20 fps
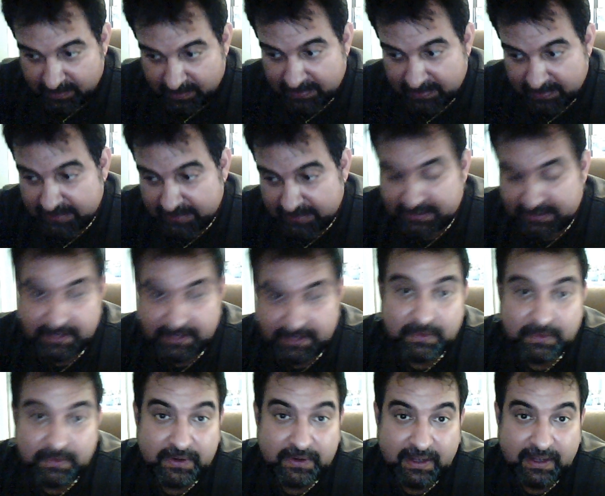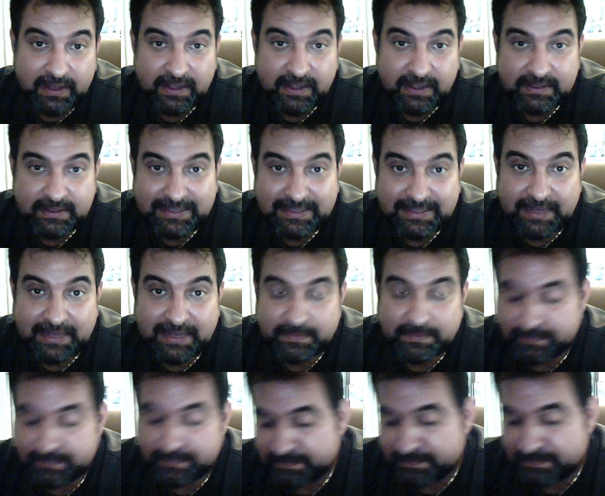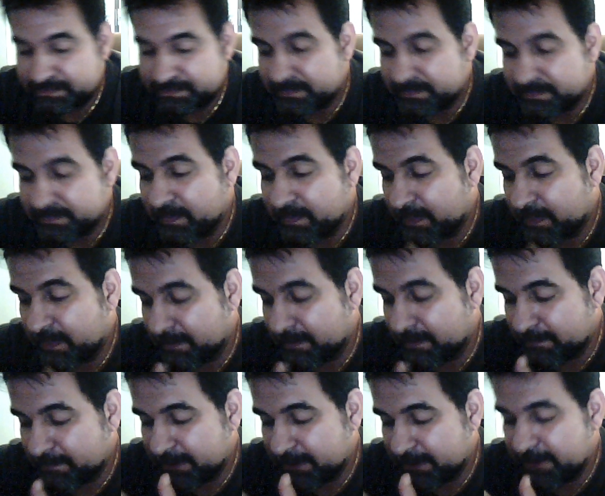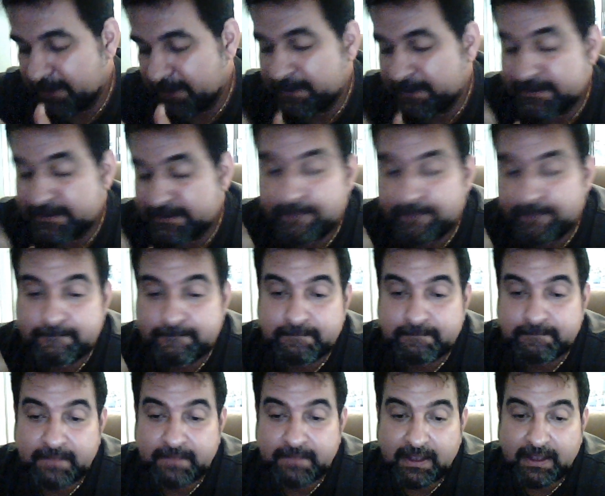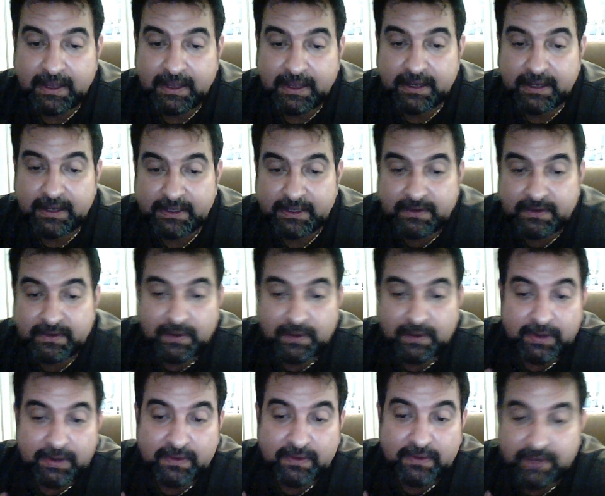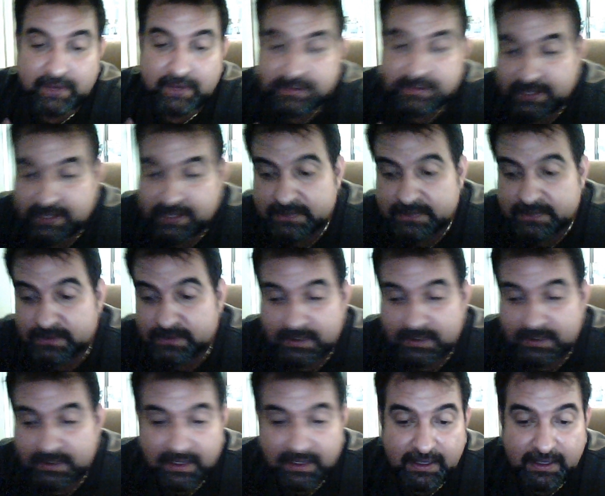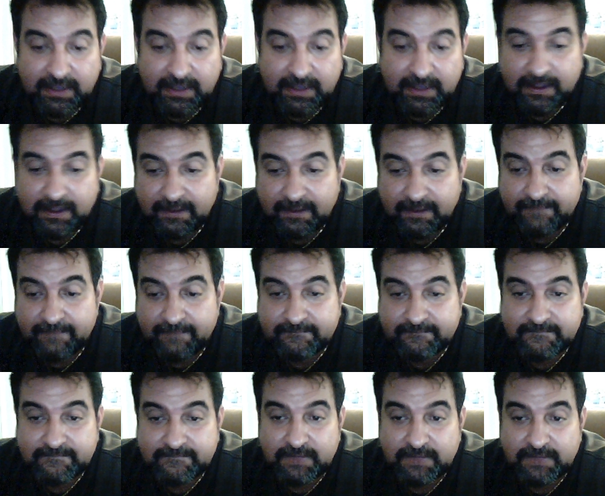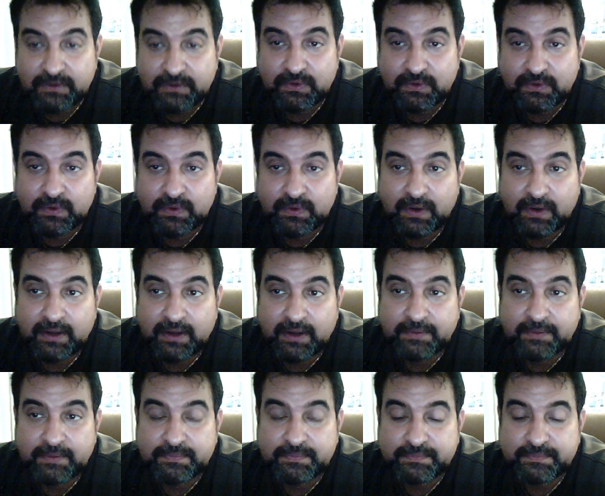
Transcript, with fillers: And that's a key word, uh, time. But anyway, uh, Neil, I want to congratulate you on uh, on your uh,